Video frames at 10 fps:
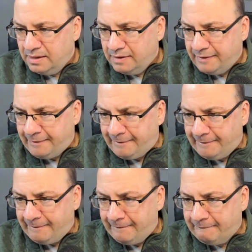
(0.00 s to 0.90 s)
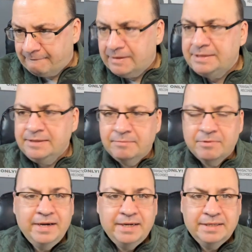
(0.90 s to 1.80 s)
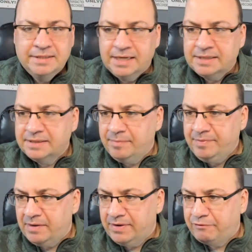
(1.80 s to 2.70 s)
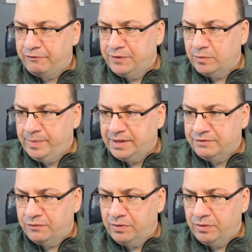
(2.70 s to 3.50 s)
Uh, race number eight is next up. Yeah, we have a field page for the